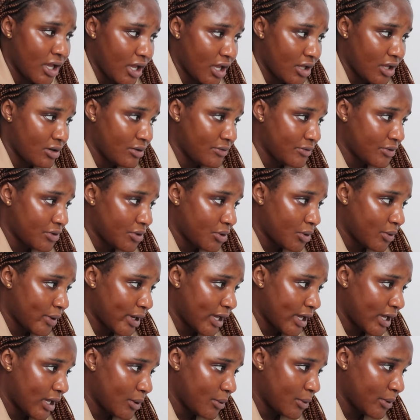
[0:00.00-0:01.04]
I don't even know
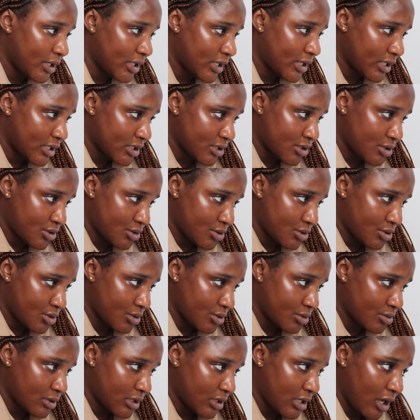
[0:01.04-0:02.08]
why I waited
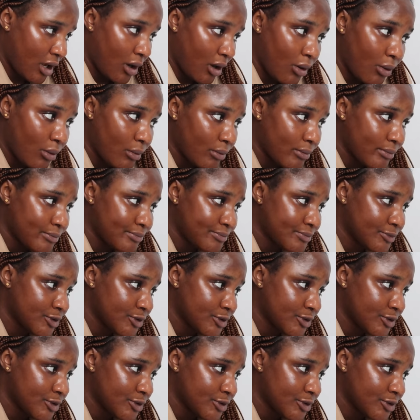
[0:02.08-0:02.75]
till now.